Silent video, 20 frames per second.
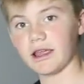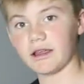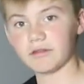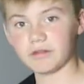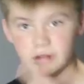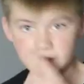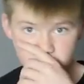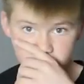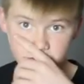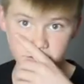
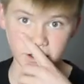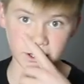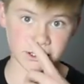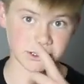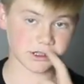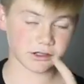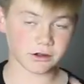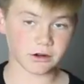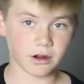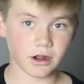every
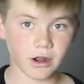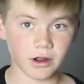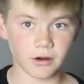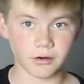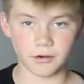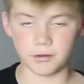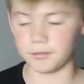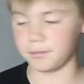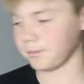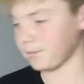device you'll
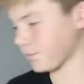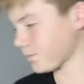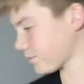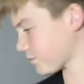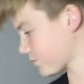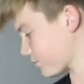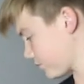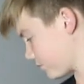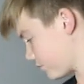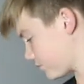own.
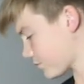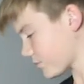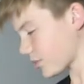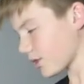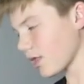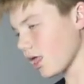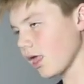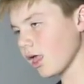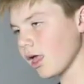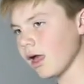
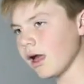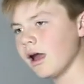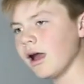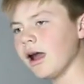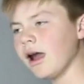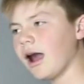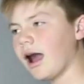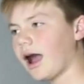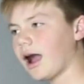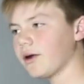
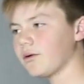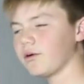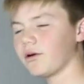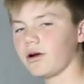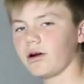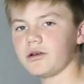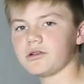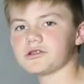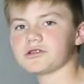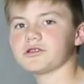I will
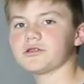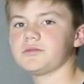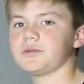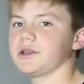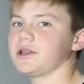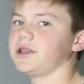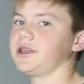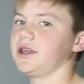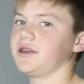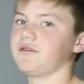also
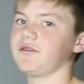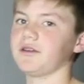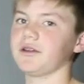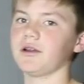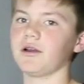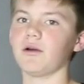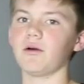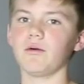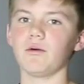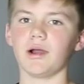be
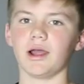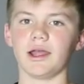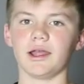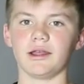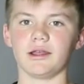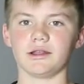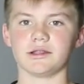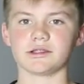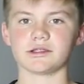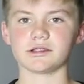giving
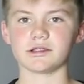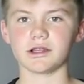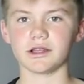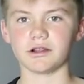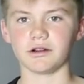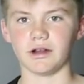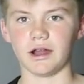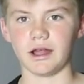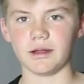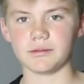away a
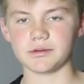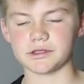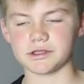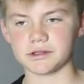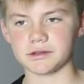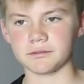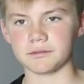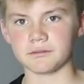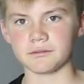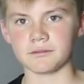SlickWraps.